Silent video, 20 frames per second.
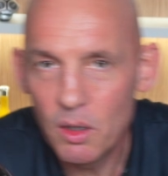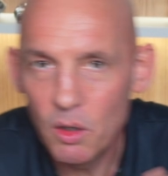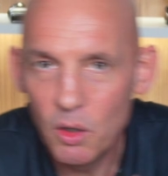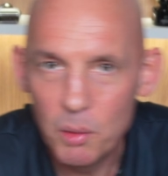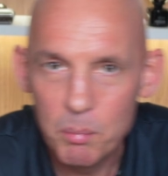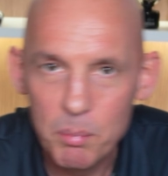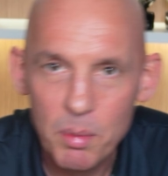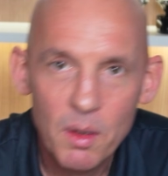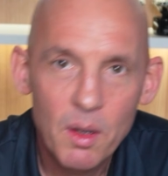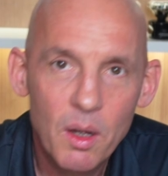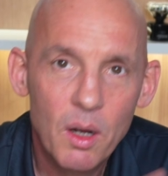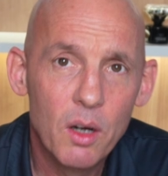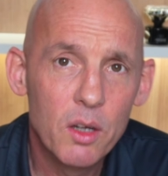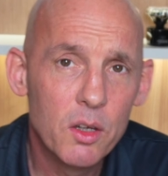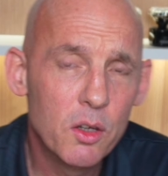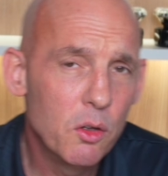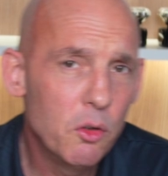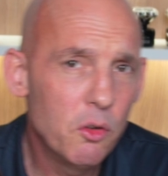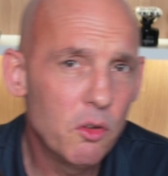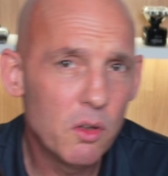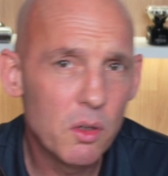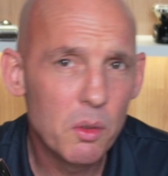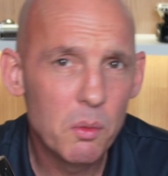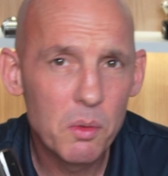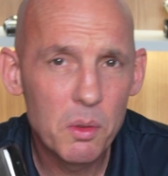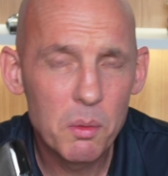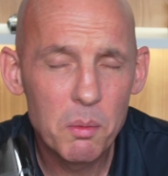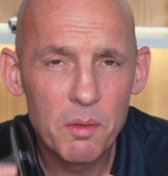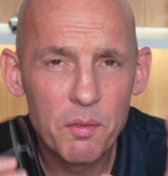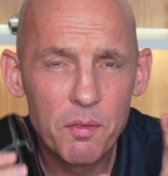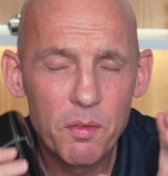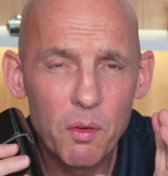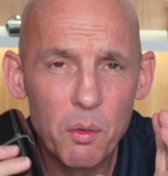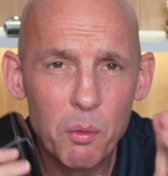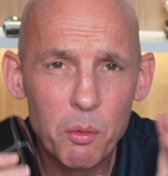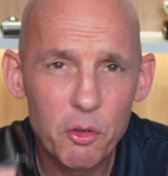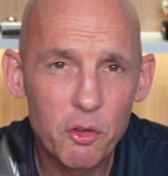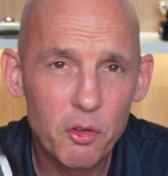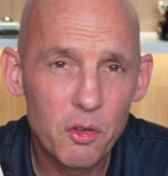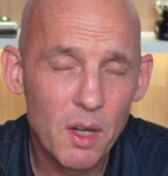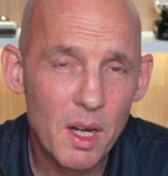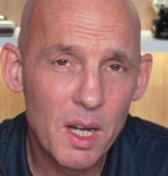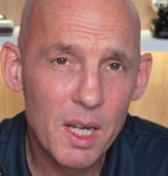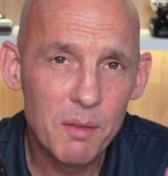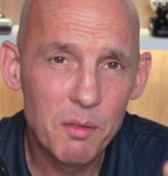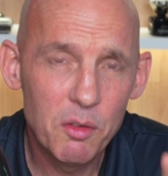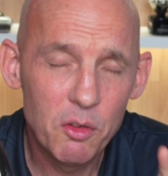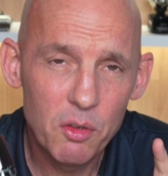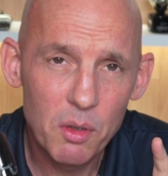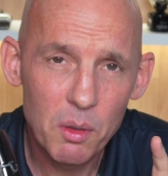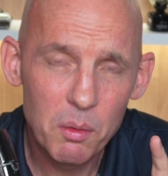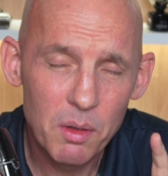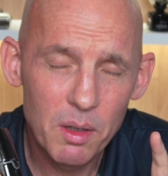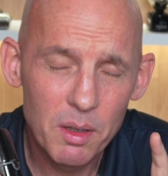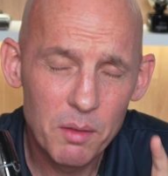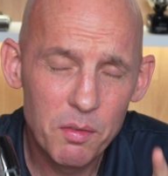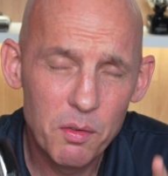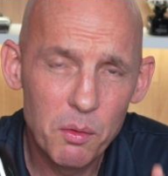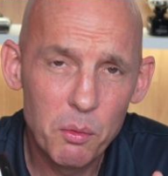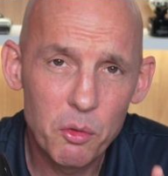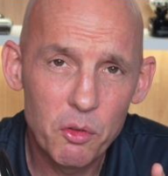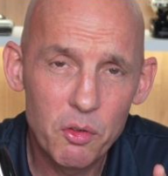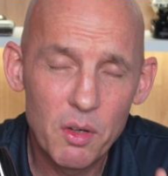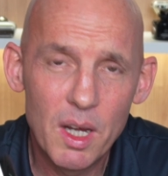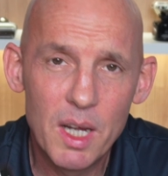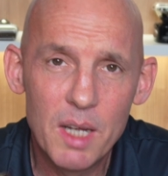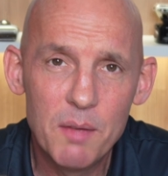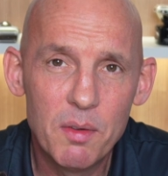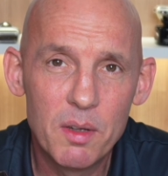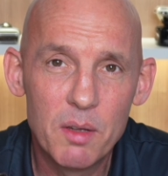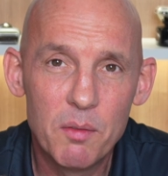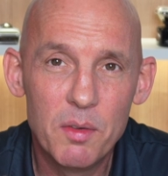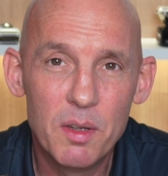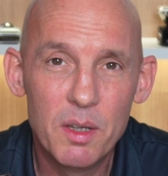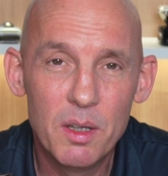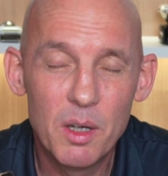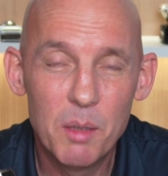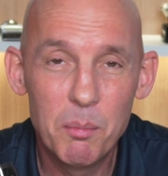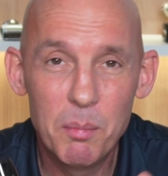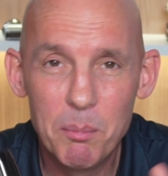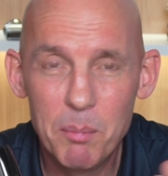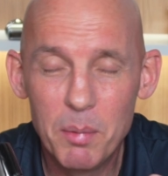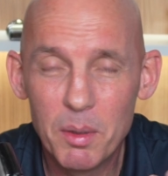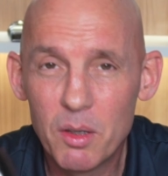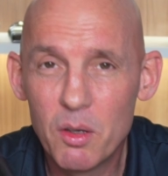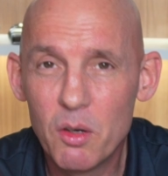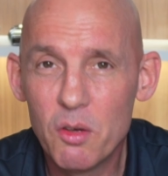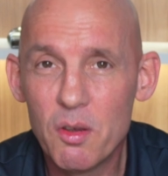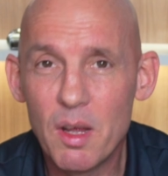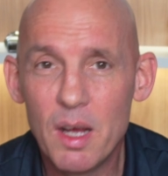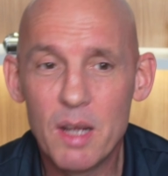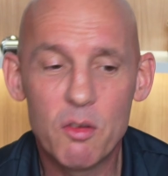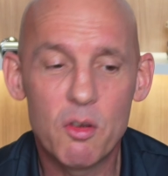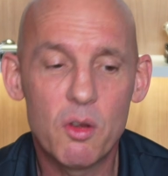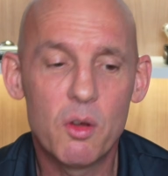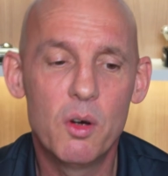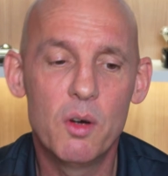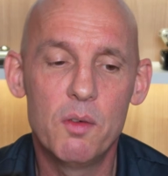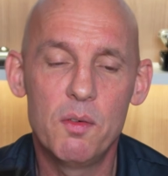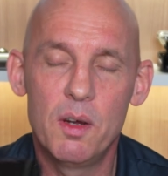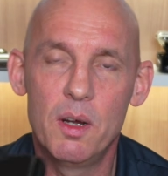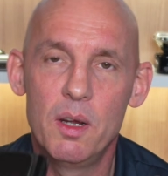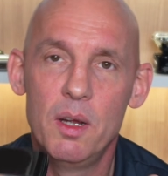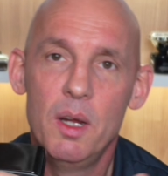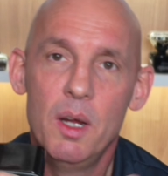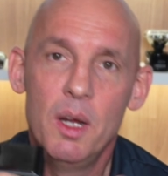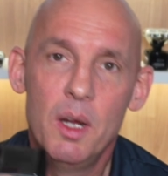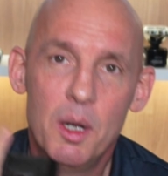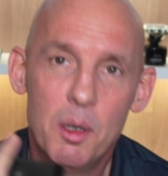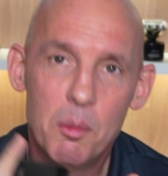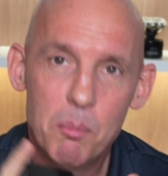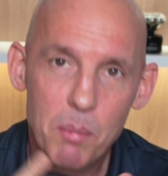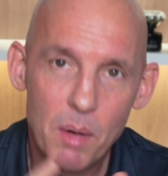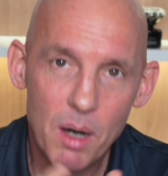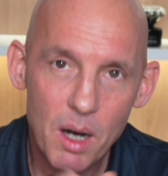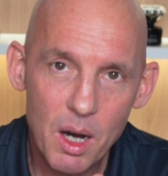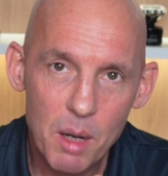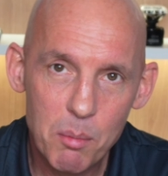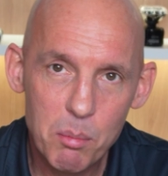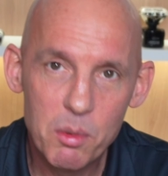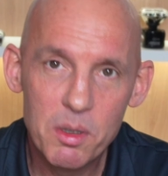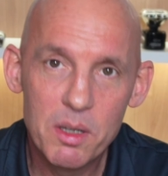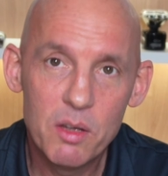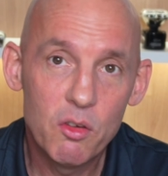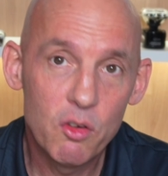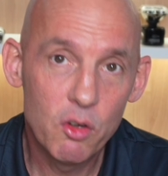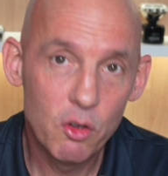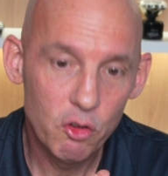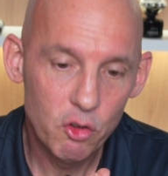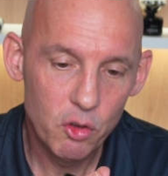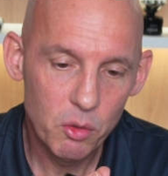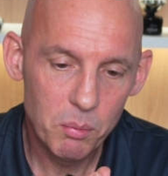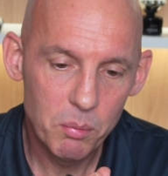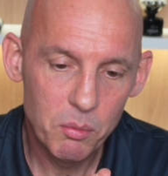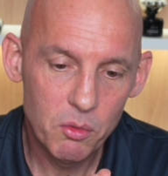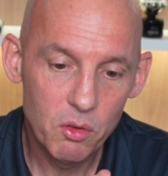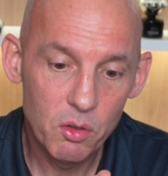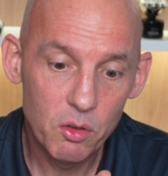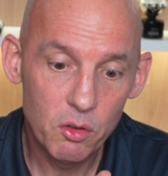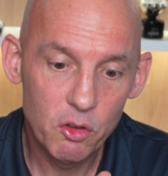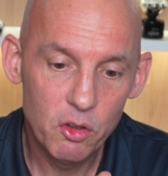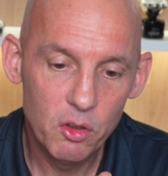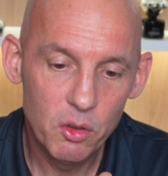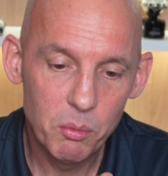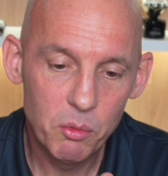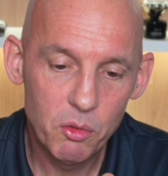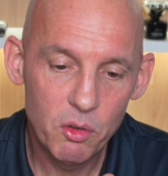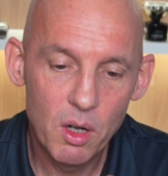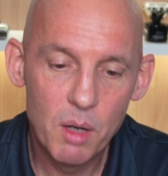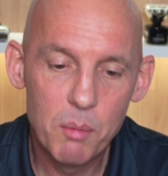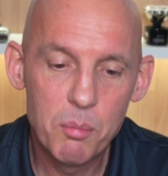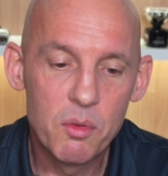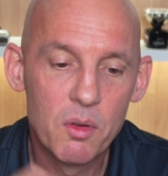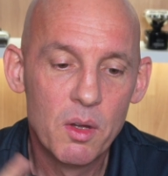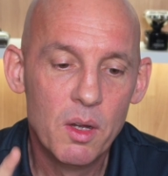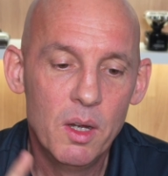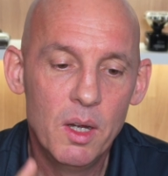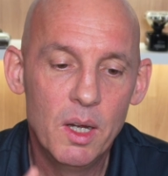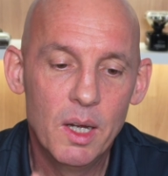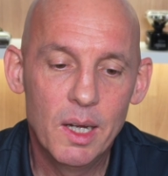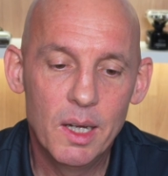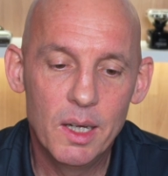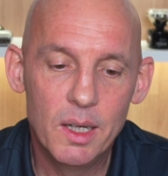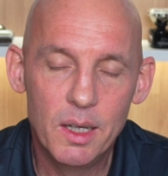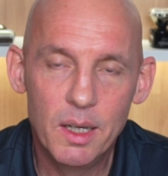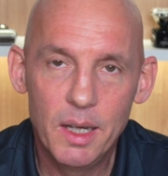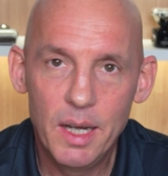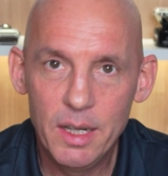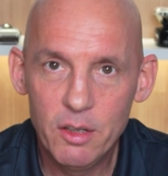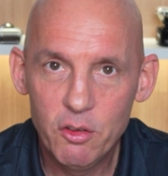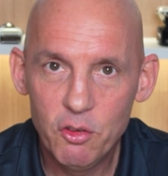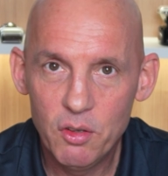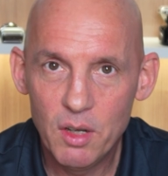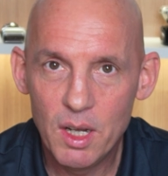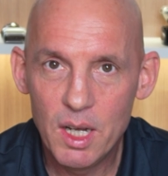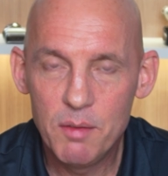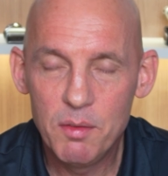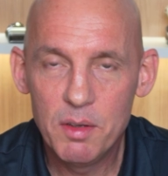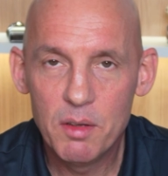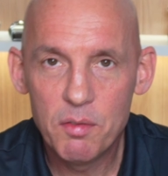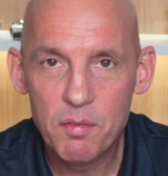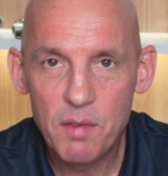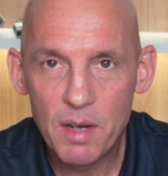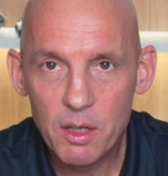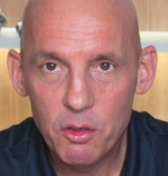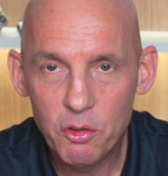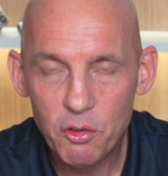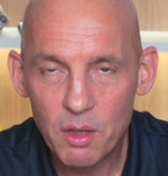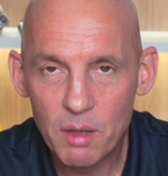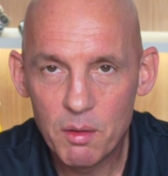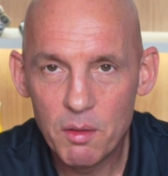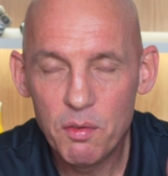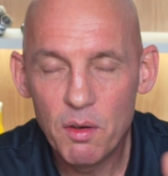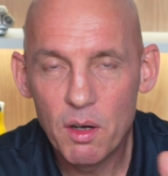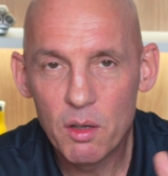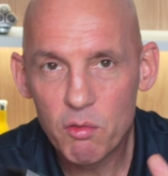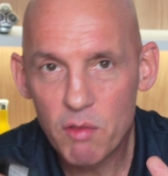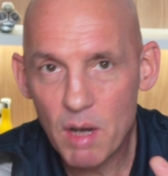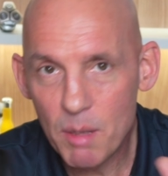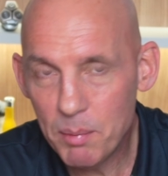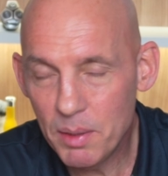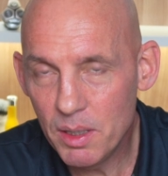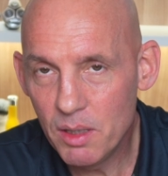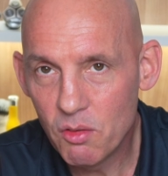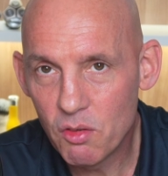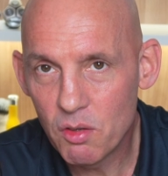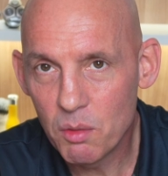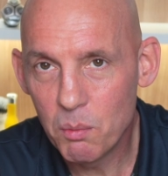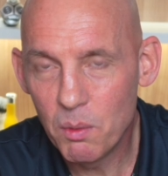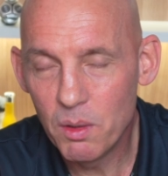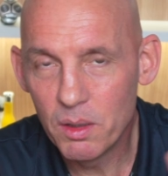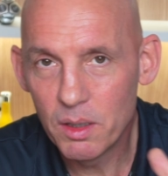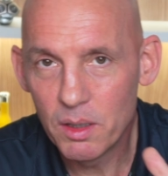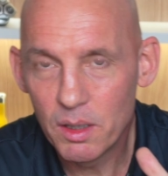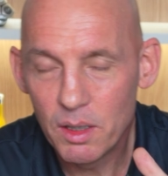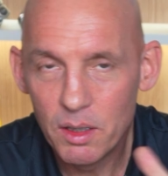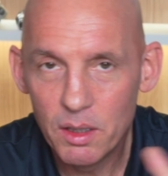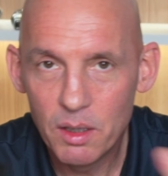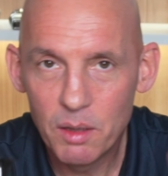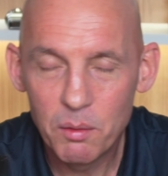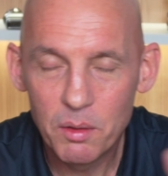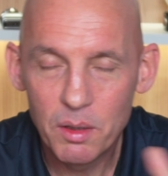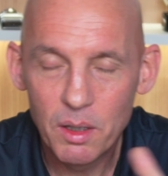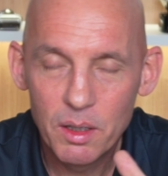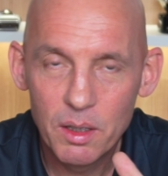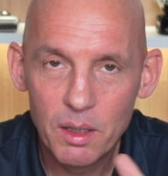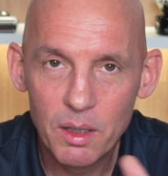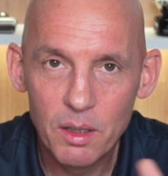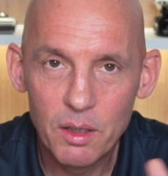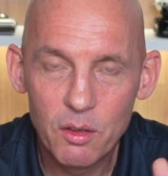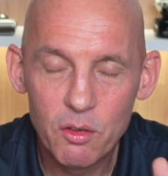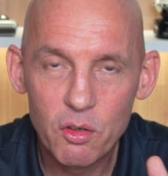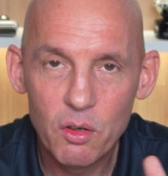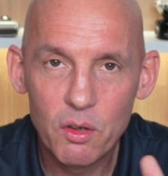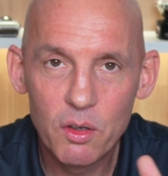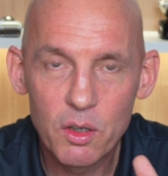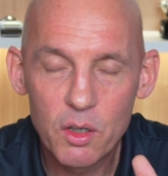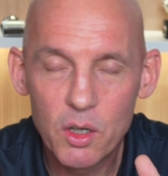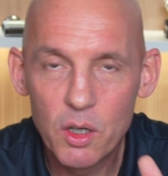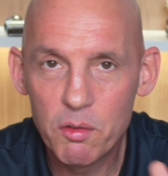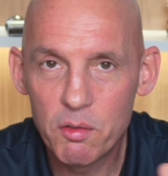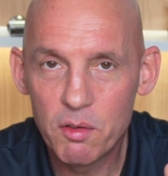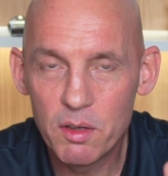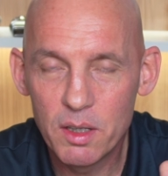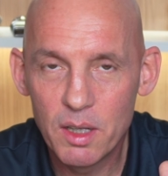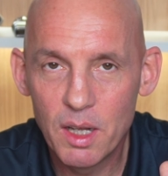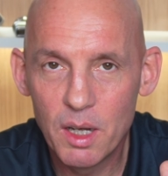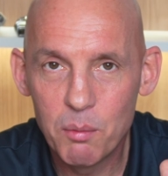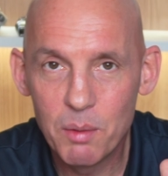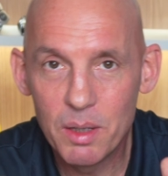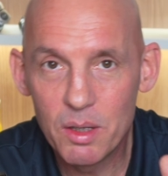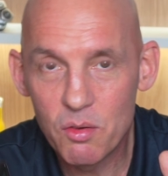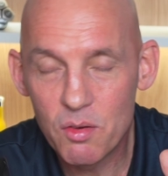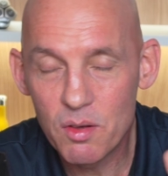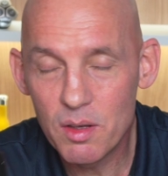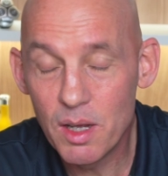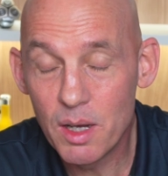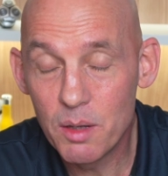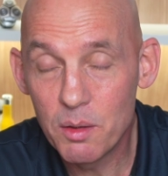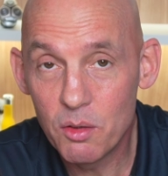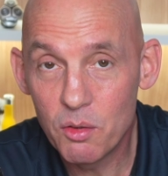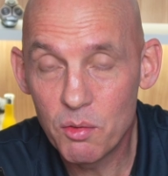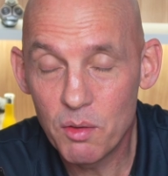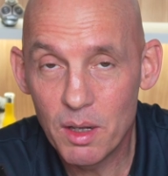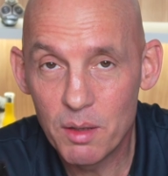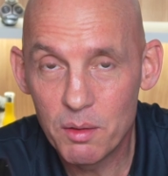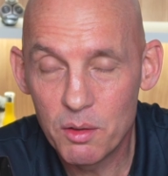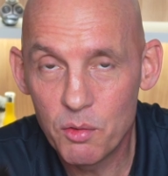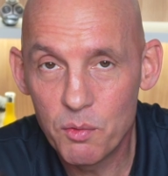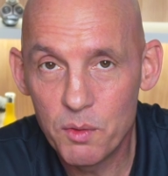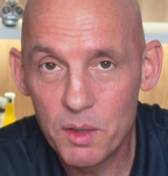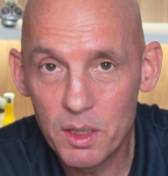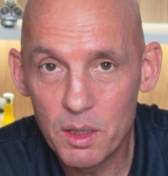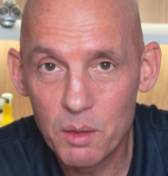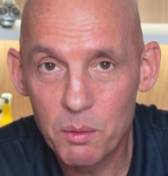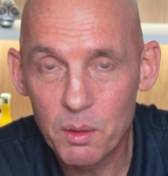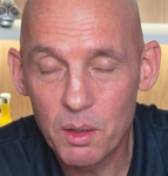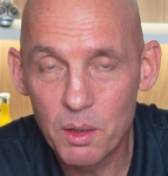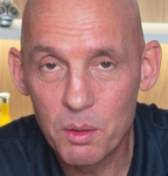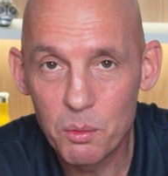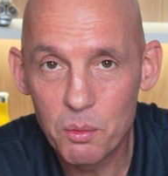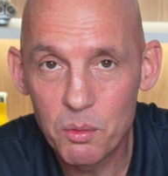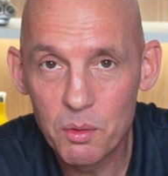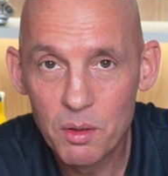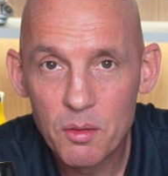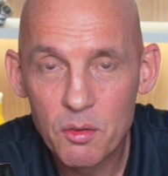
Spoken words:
up, I usually do a full shave and show that a full shave on the video because I had to cover barbering, touching up jobs, head shaving and face shave. If I'd wrap it into one and try and cover it that way and see how this video goes.